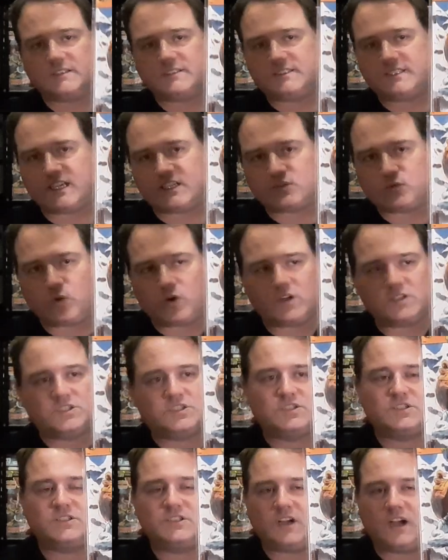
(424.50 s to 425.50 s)

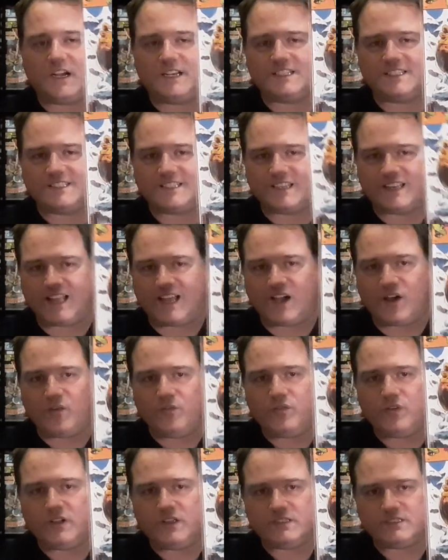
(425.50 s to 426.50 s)
Sasquatch. I just
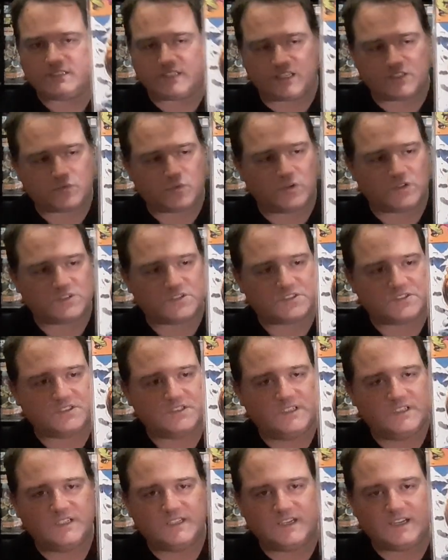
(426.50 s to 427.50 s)
love Sasquatch.
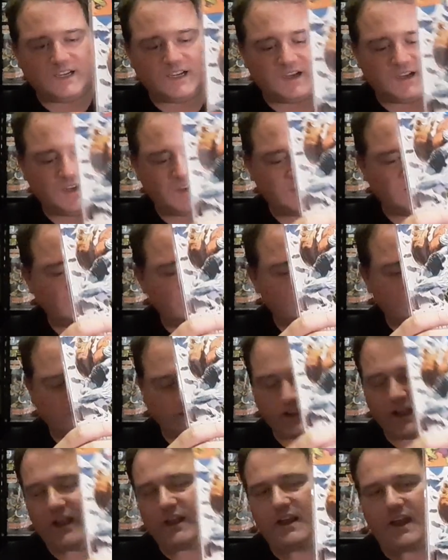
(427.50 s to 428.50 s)

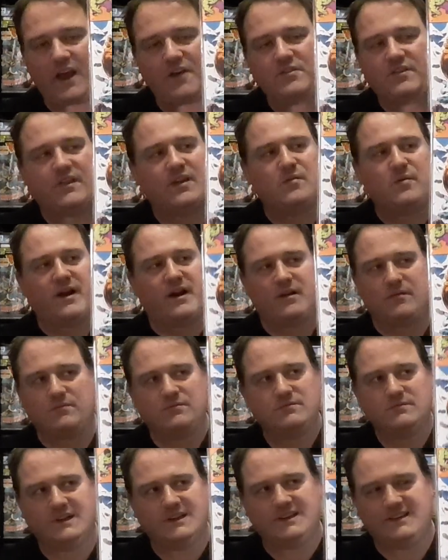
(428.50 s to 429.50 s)
Everything about him.
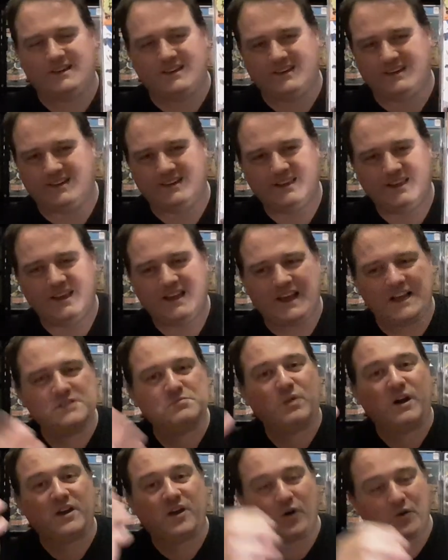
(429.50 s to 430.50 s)
He's
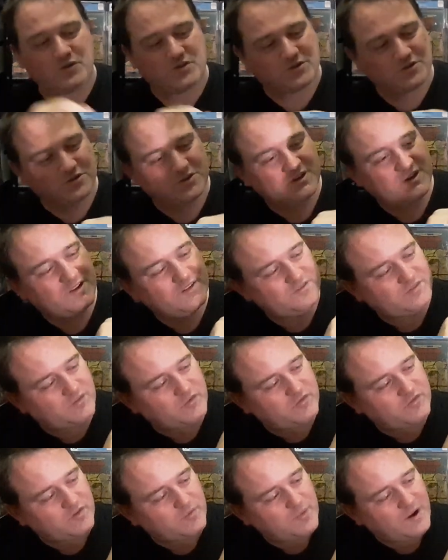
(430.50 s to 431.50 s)
my go-to
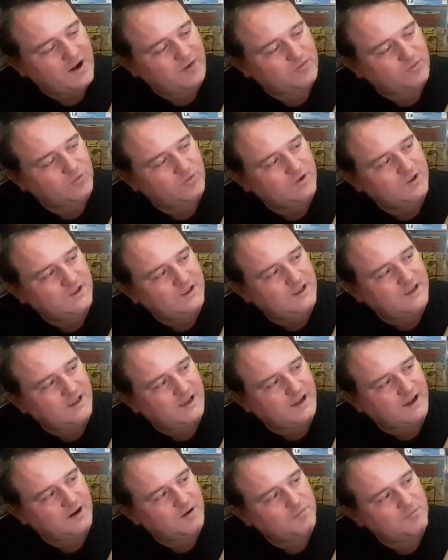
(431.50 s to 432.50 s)
for Marvel.
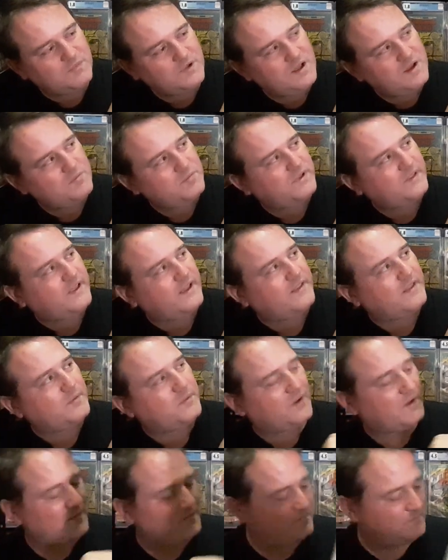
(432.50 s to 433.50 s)
But yeah, there
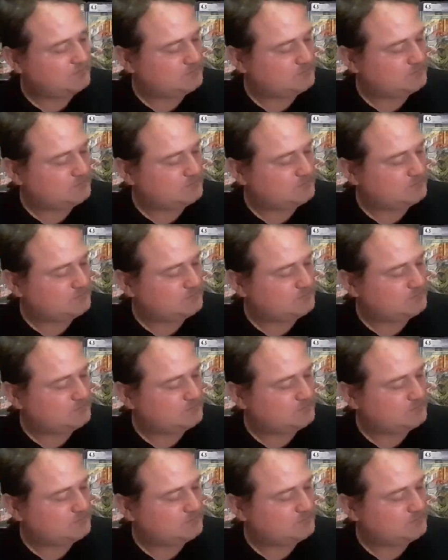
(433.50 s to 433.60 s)
we go.